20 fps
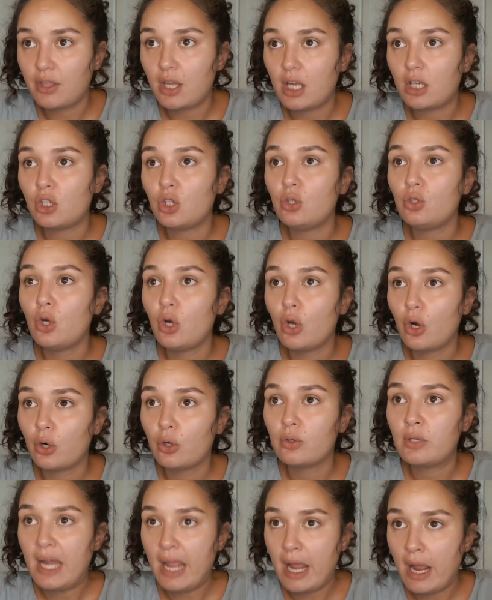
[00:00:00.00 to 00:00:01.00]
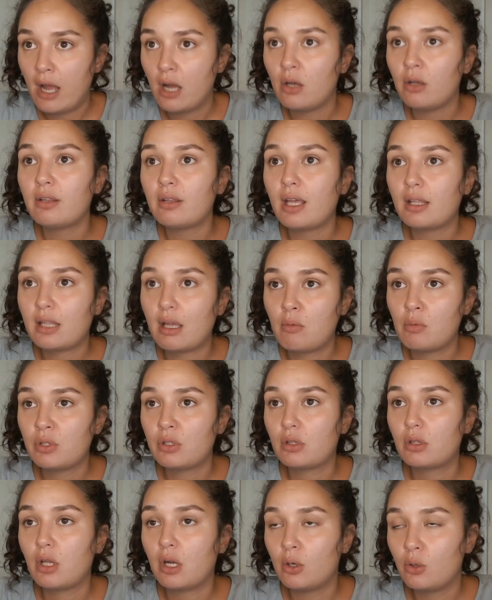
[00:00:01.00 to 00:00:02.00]
and you know now that
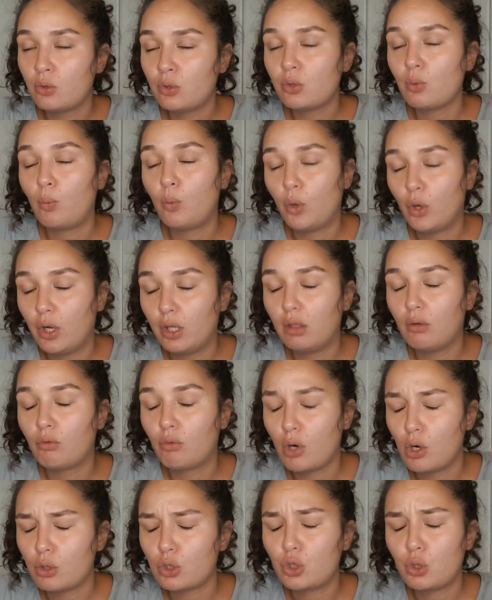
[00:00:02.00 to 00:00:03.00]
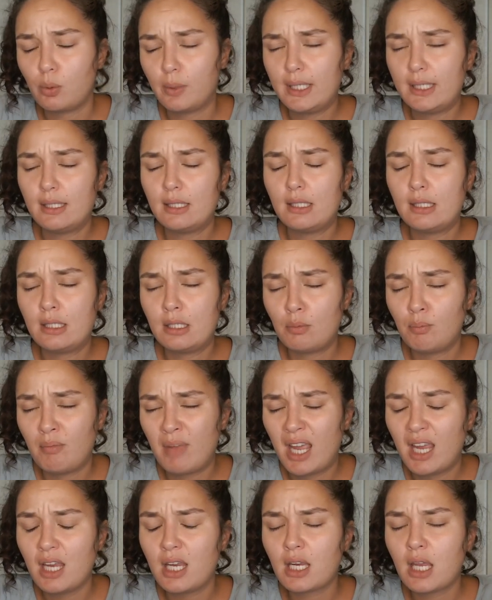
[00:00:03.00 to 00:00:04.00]
those were the wrong choices to
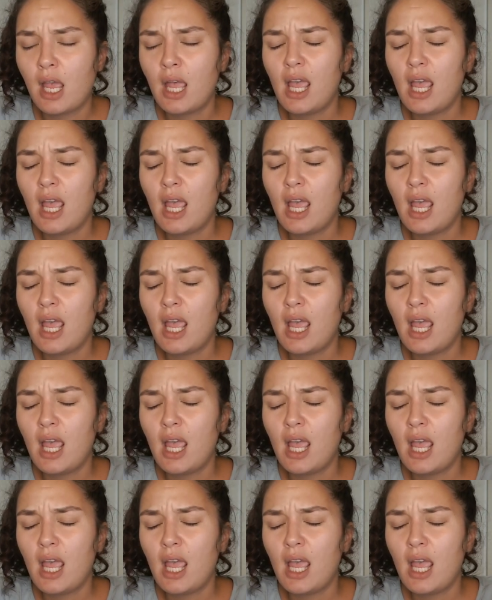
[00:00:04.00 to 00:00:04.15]
make,